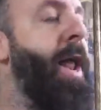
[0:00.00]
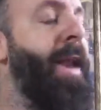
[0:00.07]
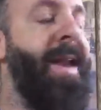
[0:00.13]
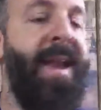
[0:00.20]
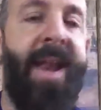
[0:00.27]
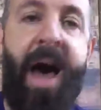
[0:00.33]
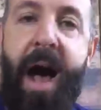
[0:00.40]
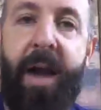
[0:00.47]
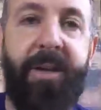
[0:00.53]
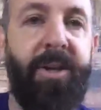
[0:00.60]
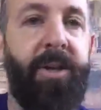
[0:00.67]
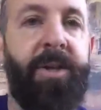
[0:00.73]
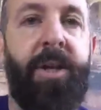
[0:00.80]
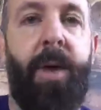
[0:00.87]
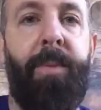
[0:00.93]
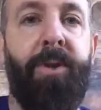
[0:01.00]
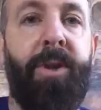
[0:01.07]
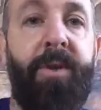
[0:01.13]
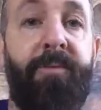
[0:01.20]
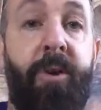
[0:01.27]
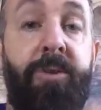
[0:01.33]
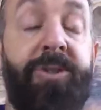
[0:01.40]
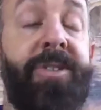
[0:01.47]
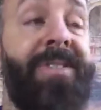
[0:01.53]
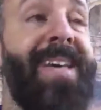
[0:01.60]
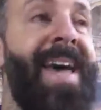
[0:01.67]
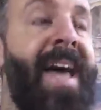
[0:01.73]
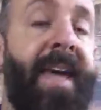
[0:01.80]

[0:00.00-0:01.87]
not going to double conversions.